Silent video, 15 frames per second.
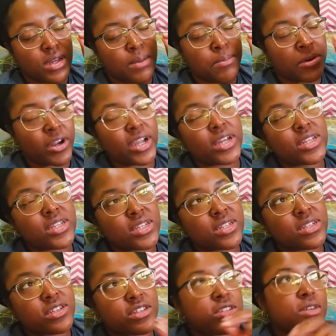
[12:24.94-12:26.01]

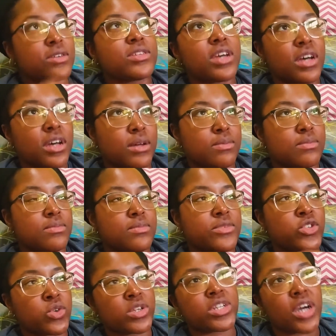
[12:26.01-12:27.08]
Brandon shows up.
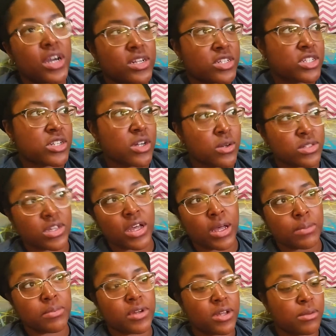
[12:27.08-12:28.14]
Jordana shows
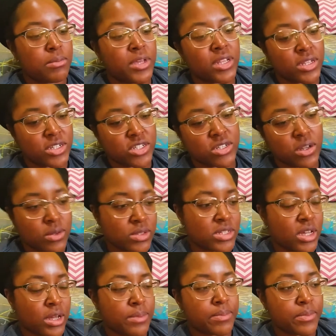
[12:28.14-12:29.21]
up. Camilla shows
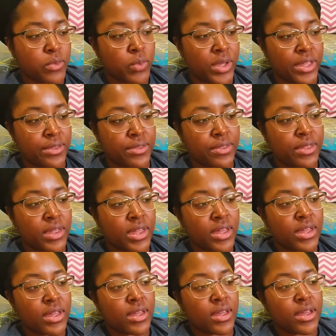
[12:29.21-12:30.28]
up with
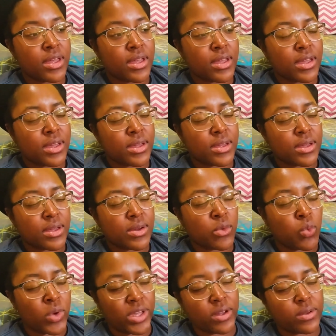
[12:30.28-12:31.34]

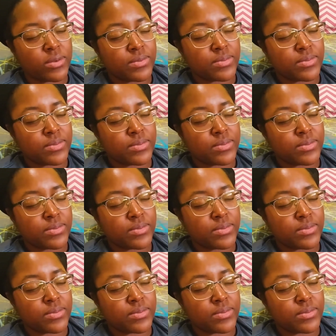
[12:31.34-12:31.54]
Will.